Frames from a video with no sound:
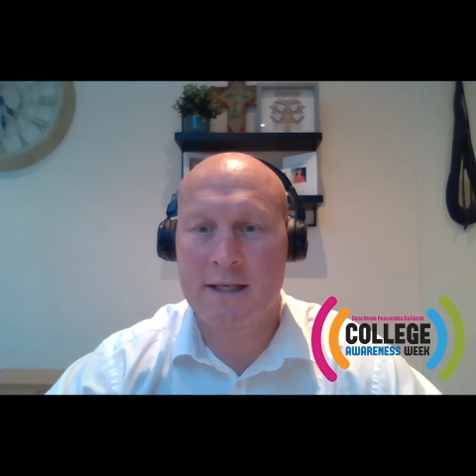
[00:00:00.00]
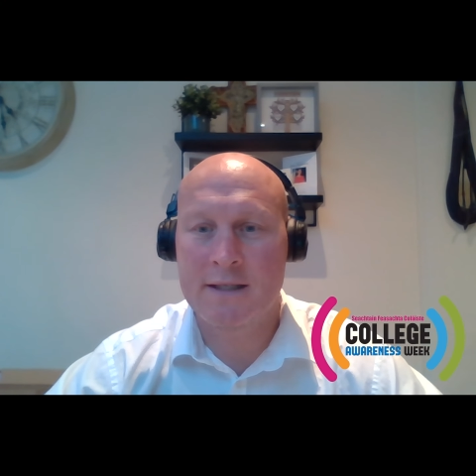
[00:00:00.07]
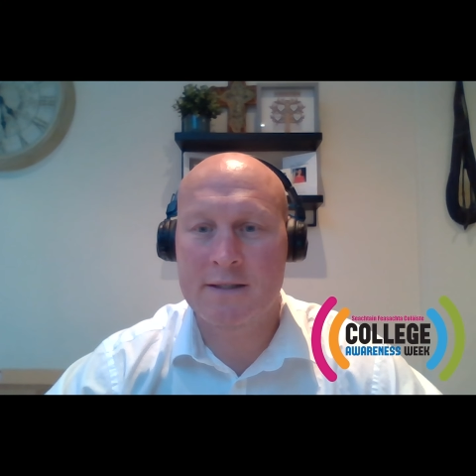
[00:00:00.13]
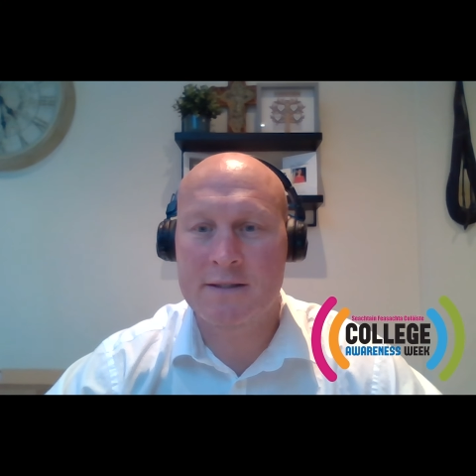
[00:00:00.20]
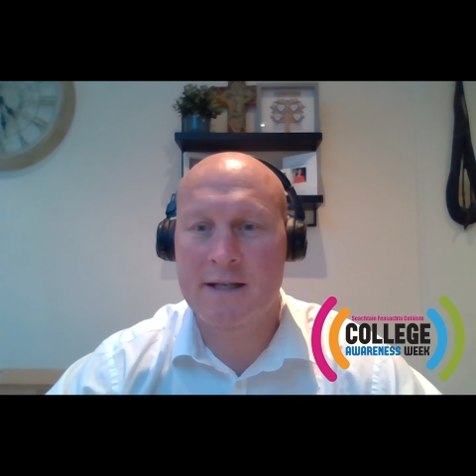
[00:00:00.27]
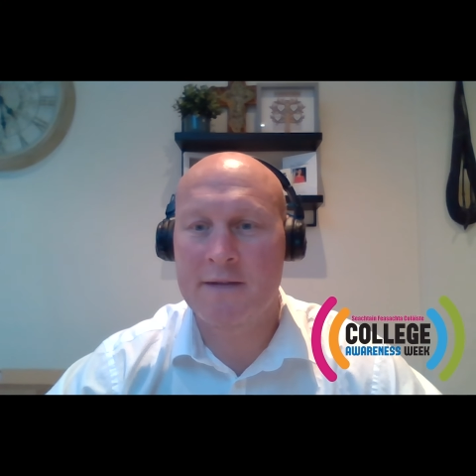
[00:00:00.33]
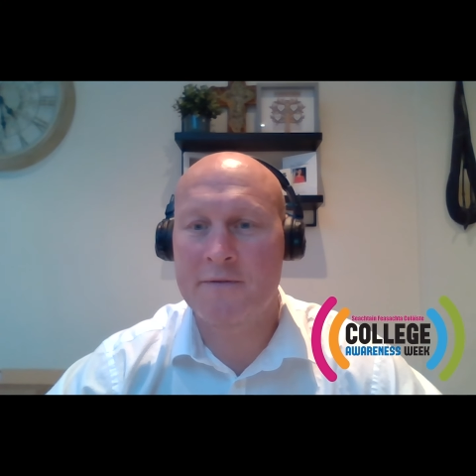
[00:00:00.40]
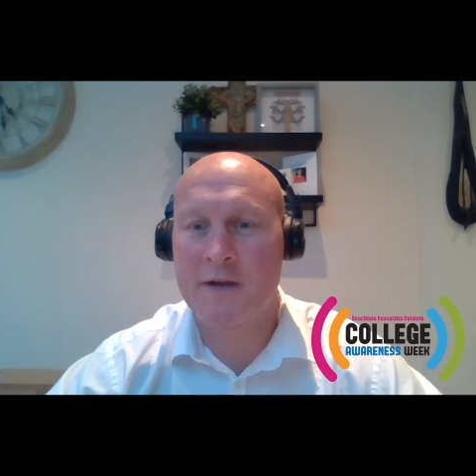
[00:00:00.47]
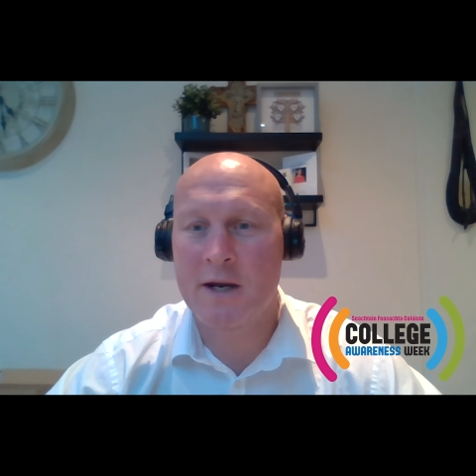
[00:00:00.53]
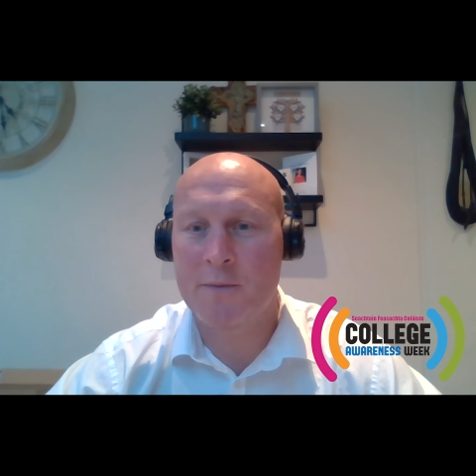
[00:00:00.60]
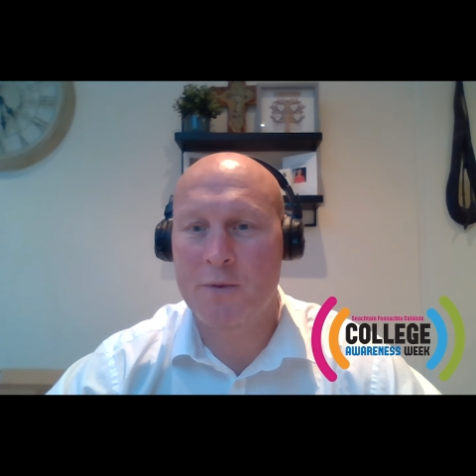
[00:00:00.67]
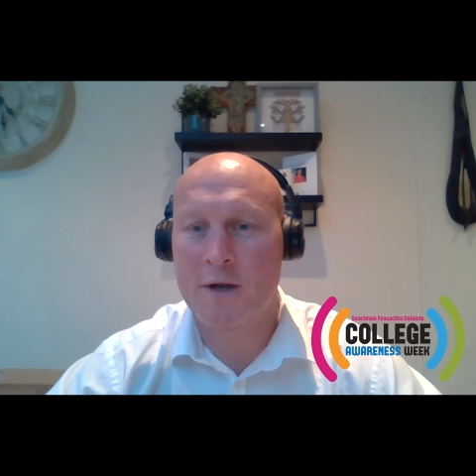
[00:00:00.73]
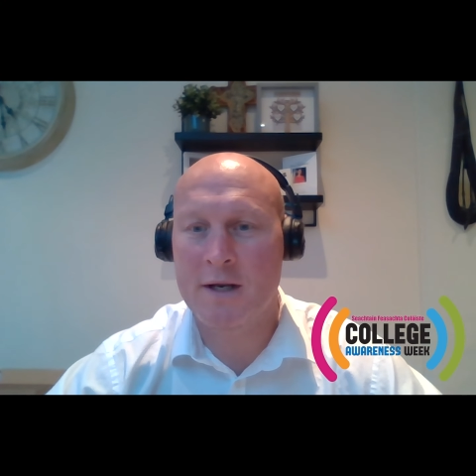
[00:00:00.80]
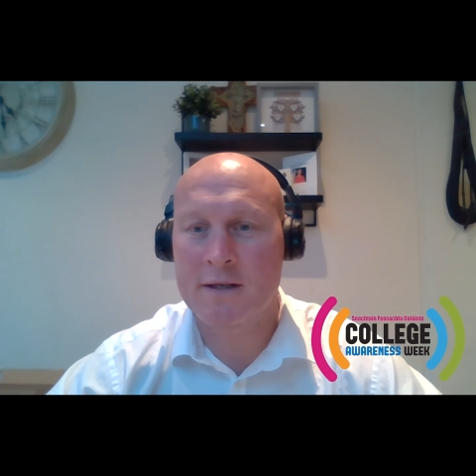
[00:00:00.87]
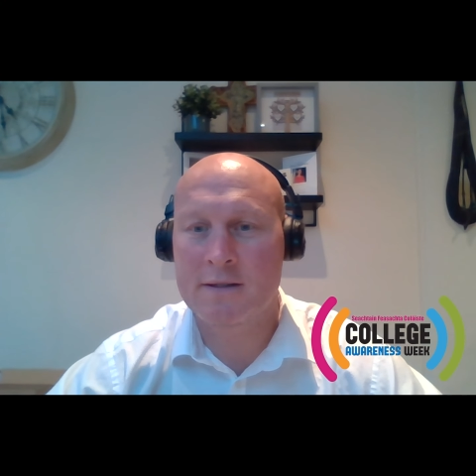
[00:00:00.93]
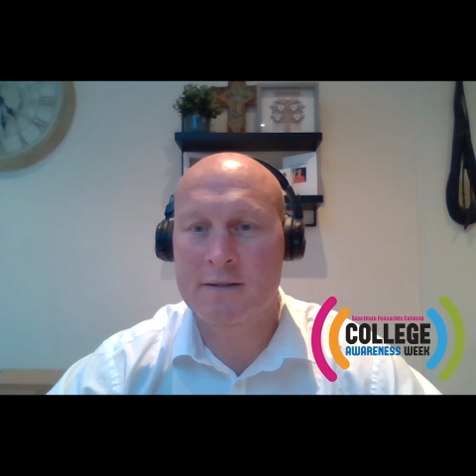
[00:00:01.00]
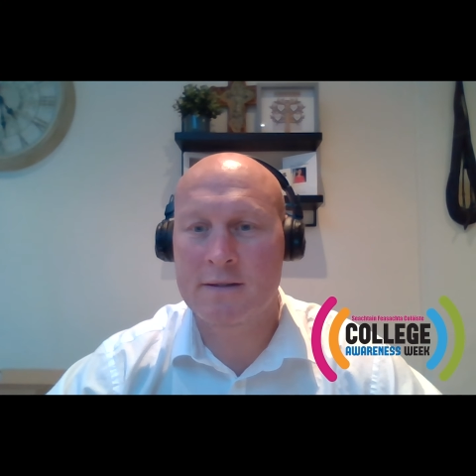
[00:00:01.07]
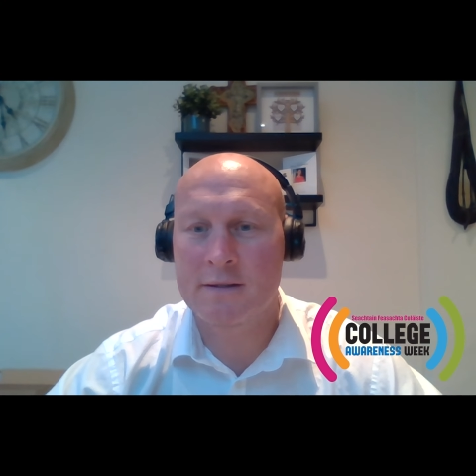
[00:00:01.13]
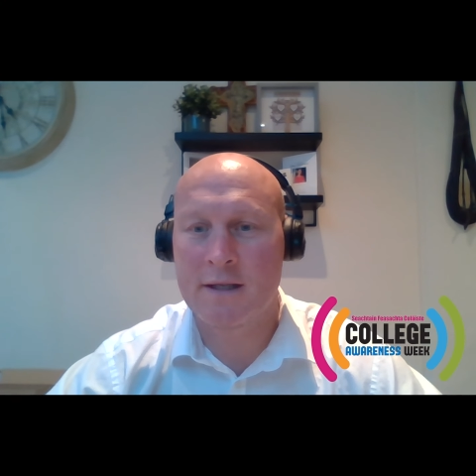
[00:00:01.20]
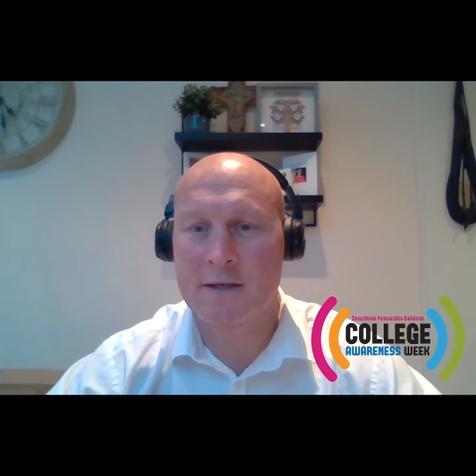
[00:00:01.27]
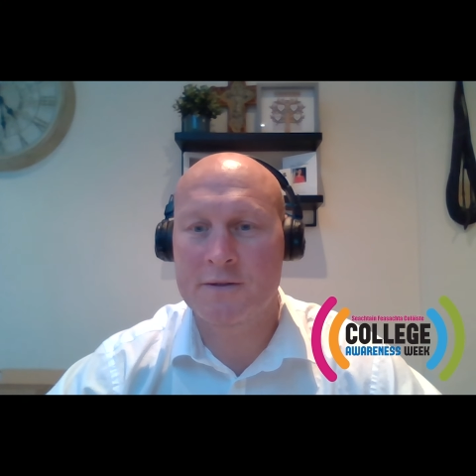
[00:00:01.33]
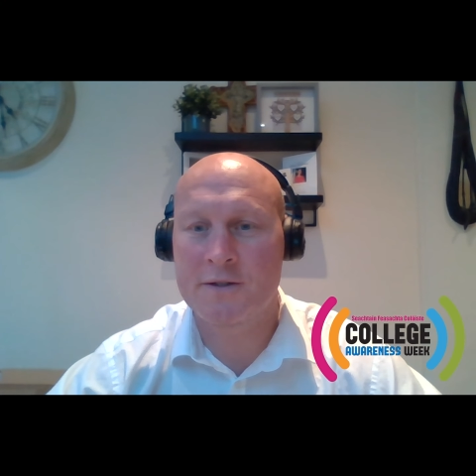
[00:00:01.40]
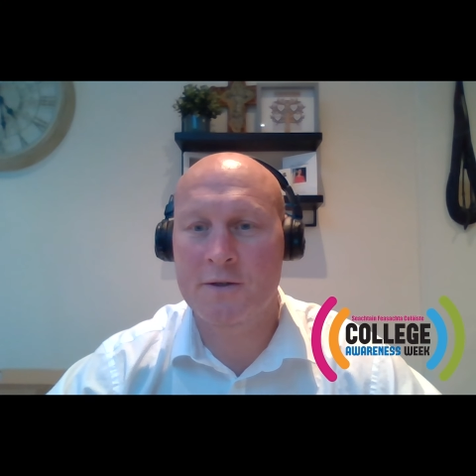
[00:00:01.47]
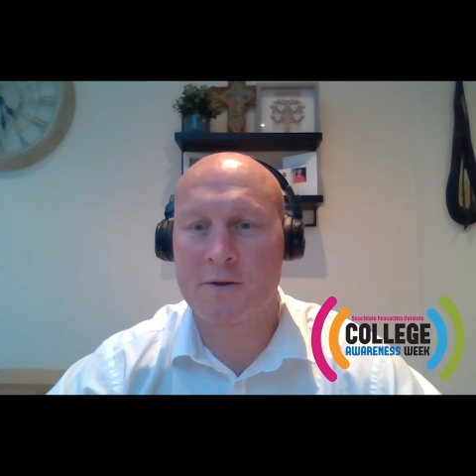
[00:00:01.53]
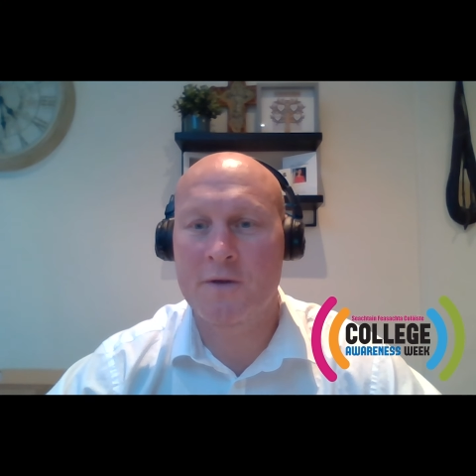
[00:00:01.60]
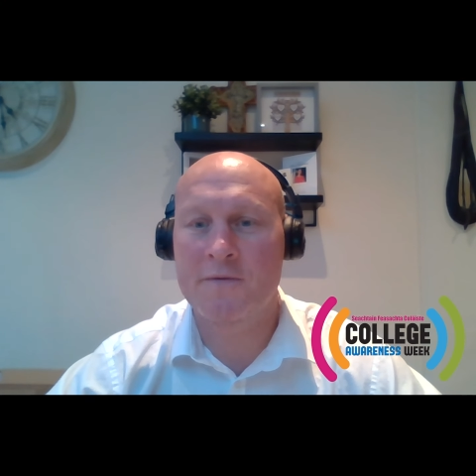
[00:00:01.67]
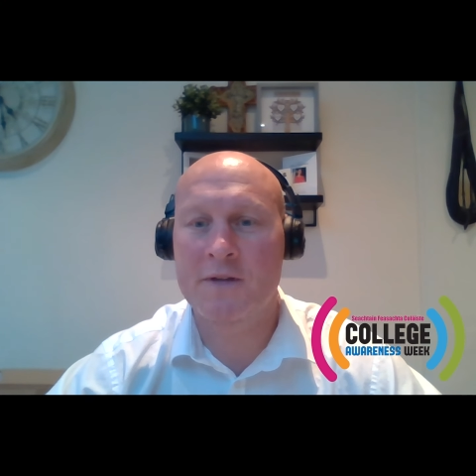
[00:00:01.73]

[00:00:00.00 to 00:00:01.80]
in self-care products that are sold